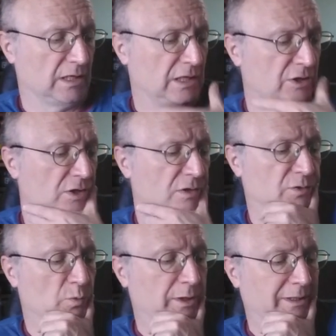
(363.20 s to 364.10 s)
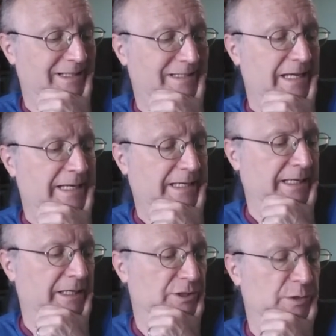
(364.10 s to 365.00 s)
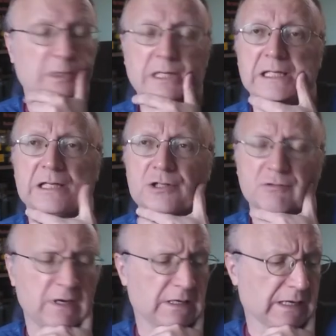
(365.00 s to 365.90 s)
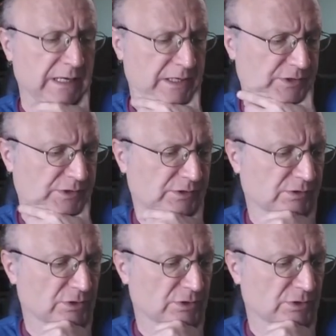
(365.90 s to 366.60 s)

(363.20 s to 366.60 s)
is used when attacking into a clear terrain hex,